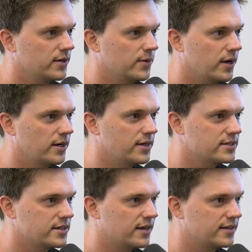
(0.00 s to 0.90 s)
Your body
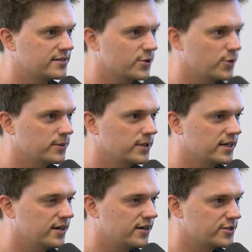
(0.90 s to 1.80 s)
is not
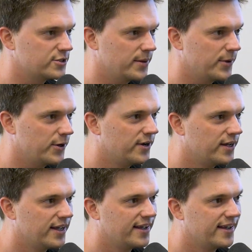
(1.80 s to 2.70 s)
sculpted on a treadmill.